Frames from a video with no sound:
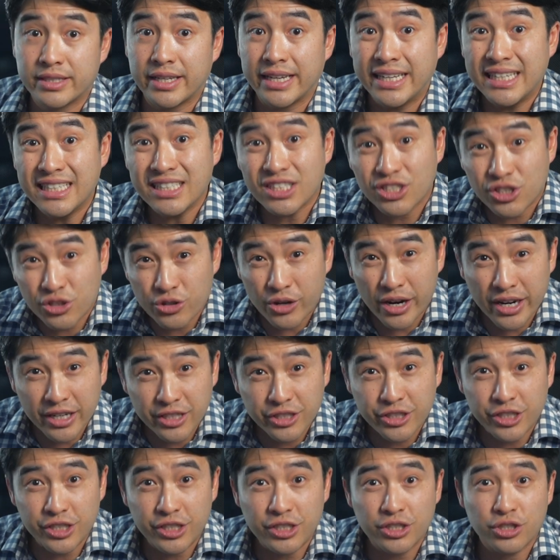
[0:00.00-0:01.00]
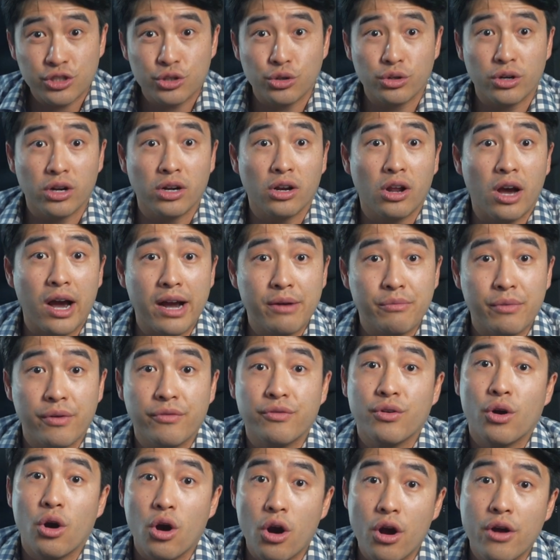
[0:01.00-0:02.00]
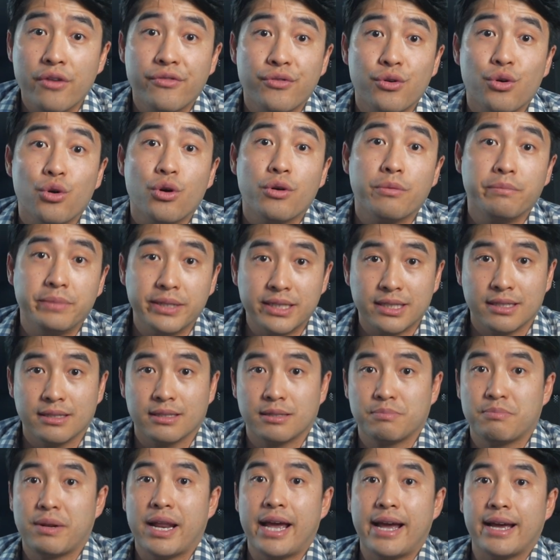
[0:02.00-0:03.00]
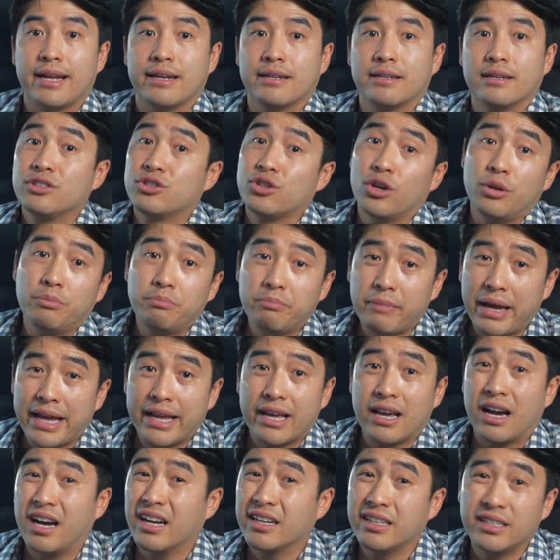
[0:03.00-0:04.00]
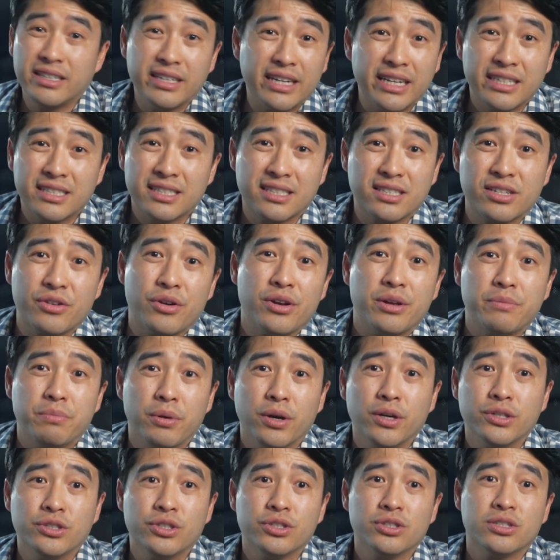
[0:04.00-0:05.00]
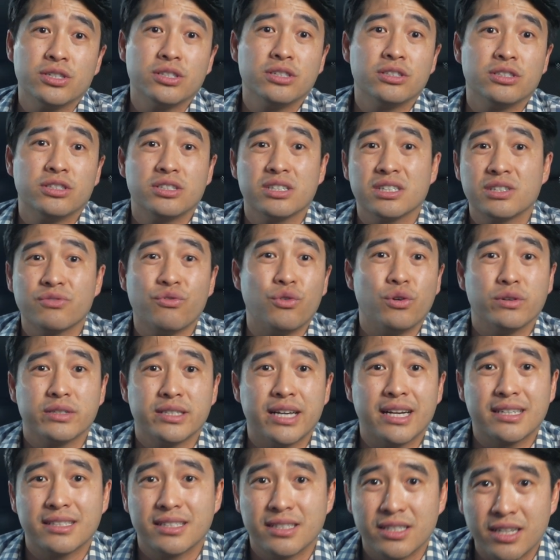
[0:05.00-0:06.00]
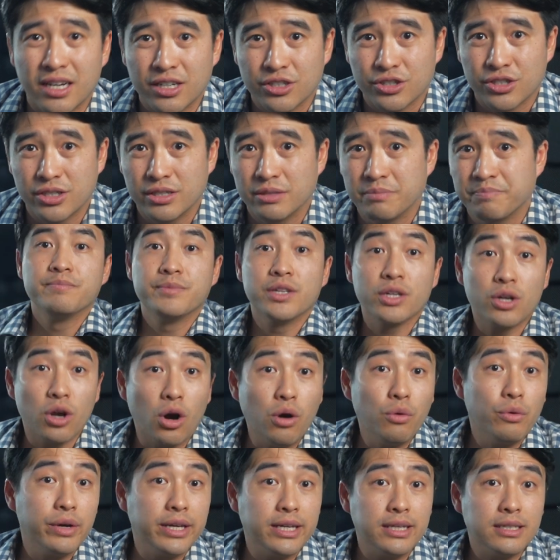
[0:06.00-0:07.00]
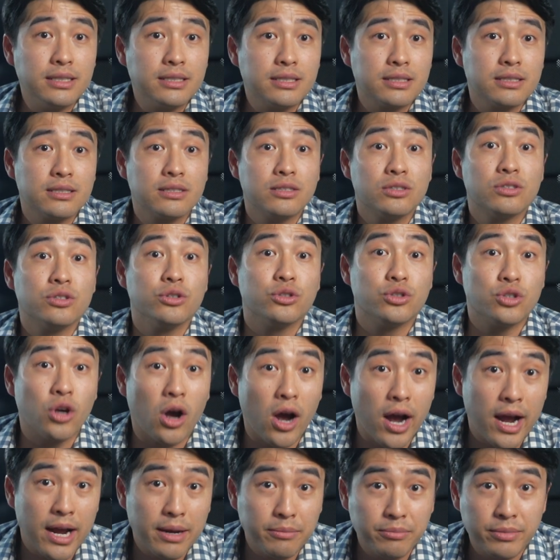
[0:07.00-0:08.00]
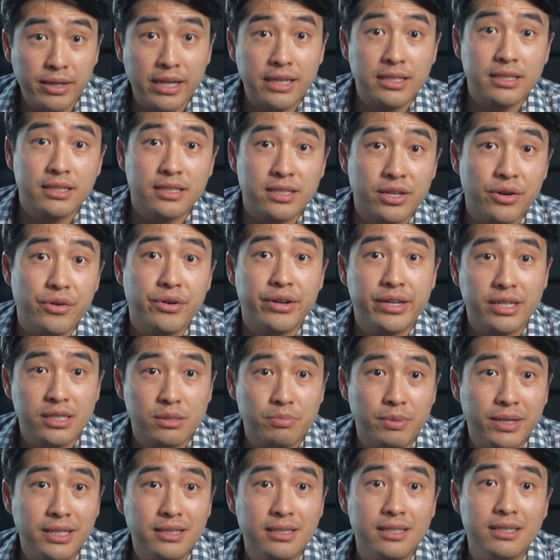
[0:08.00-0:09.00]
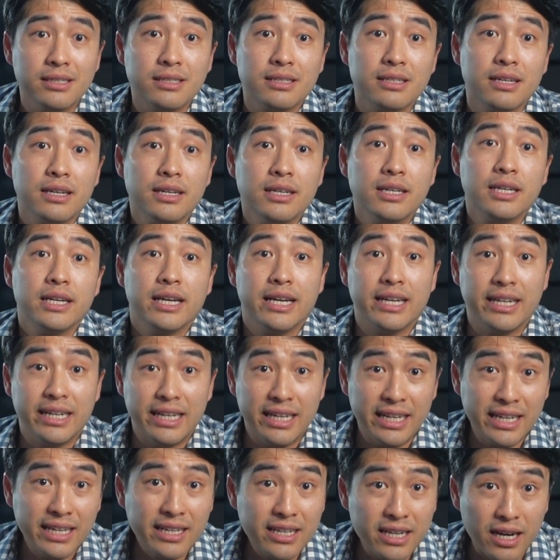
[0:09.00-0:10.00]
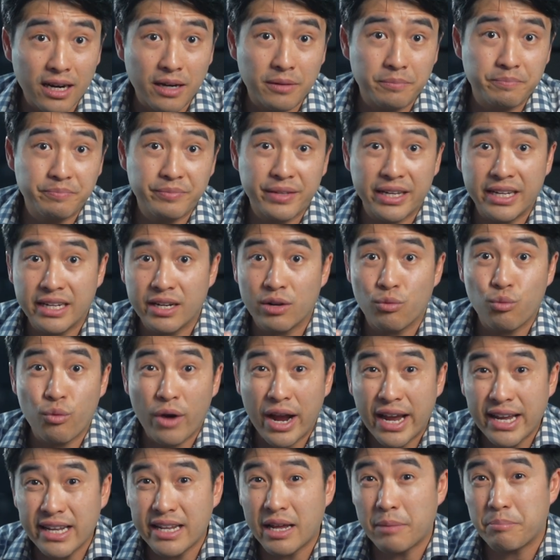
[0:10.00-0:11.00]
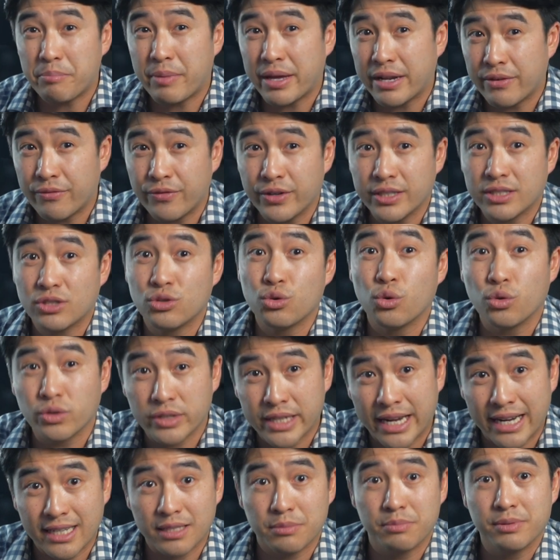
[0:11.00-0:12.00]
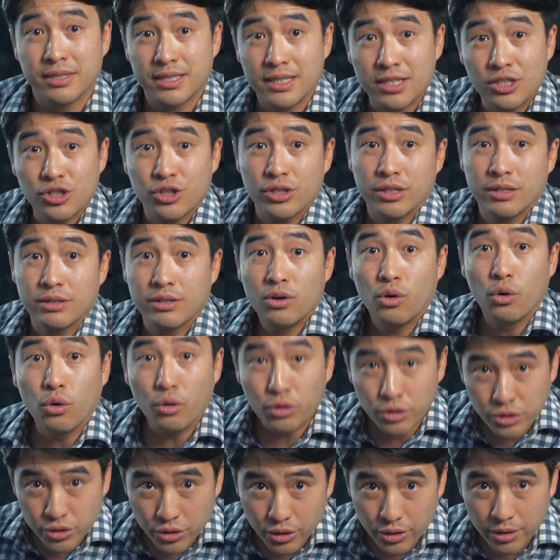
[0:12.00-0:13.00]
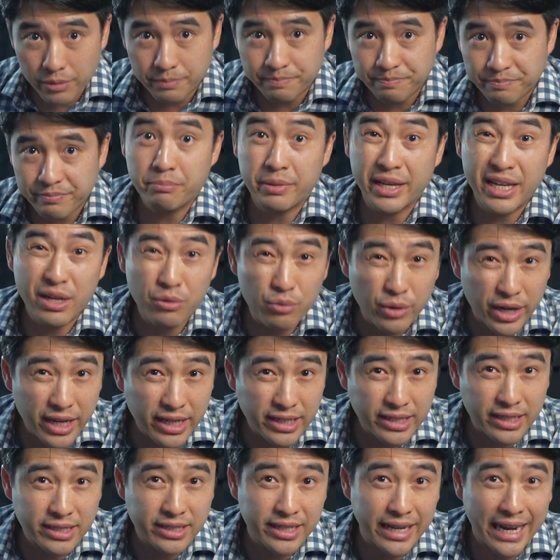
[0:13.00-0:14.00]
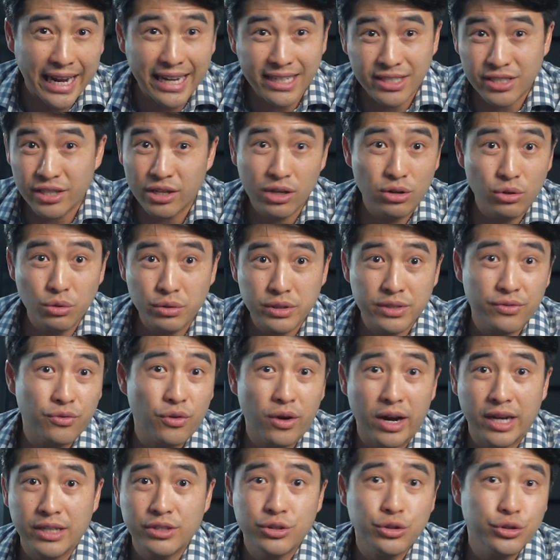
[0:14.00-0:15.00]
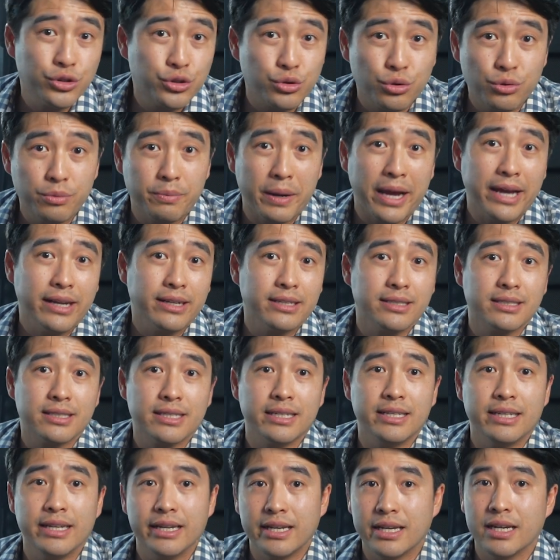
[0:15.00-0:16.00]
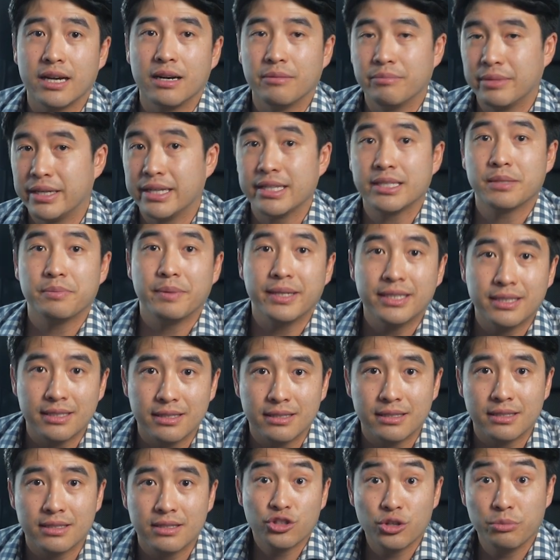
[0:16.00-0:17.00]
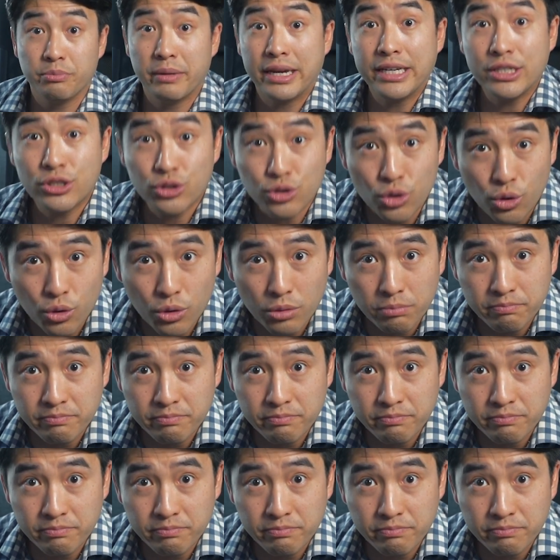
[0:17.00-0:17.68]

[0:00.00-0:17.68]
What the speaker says: these strategies should align with your overall business plan. Don't make unnecessary purchases just for a tax deduction. The goal is to time necessary expenses and income in a way that benefits your tax position. Also, be aware that the ATO looks for unusual patterns in income and expenses, so make sure